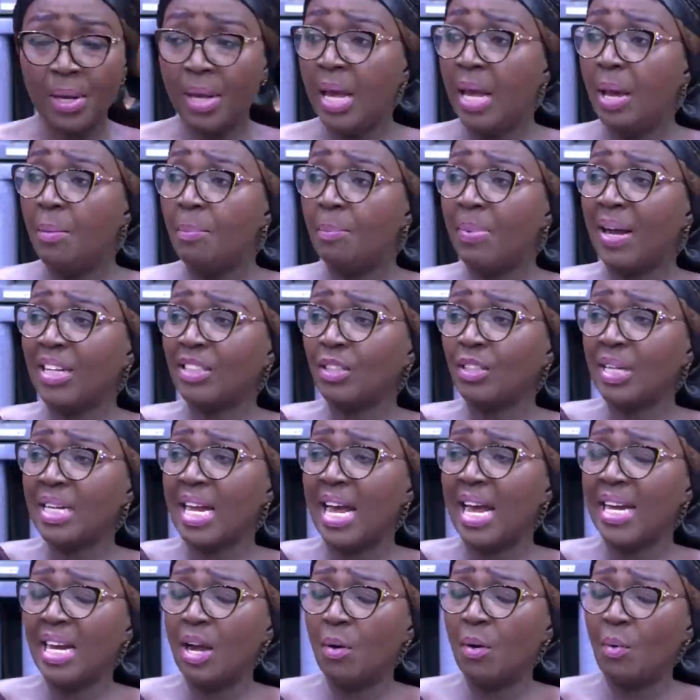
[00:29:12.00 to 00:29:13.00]
But your
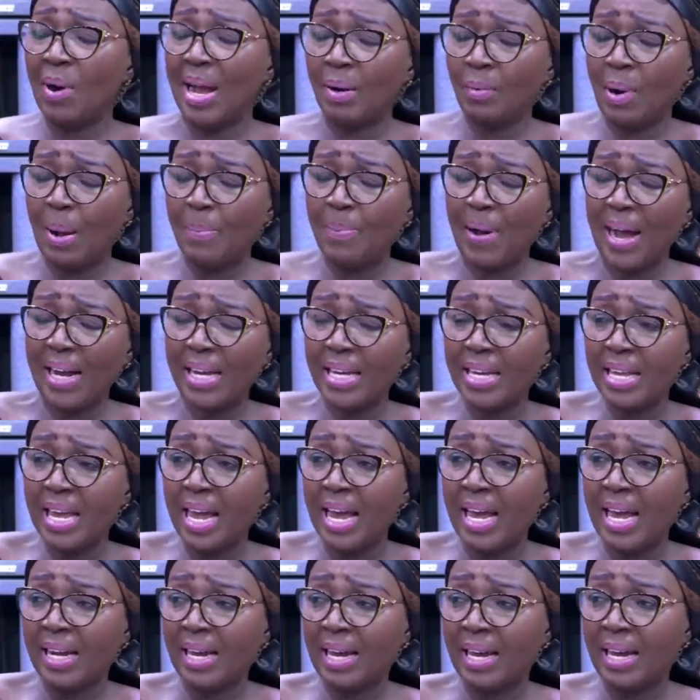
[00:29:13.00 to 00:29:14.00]
Daniel, what pack
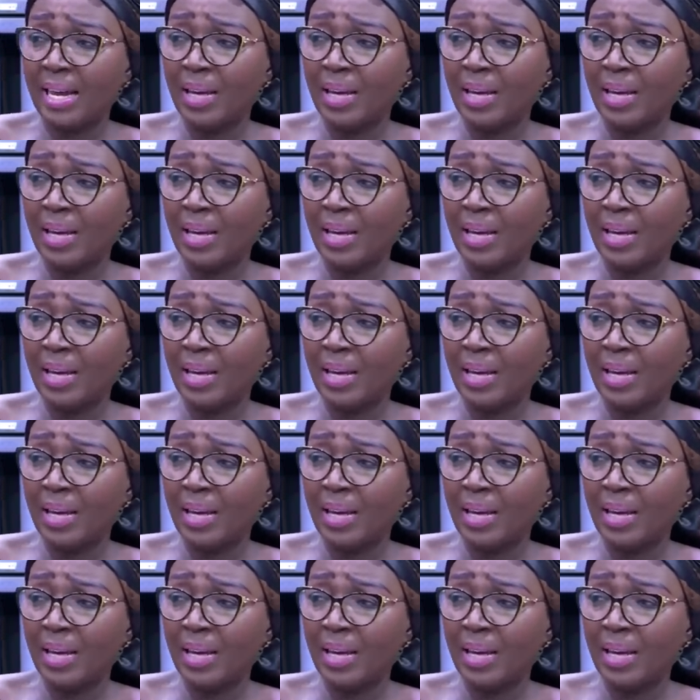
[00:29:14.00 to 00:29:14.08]
here now?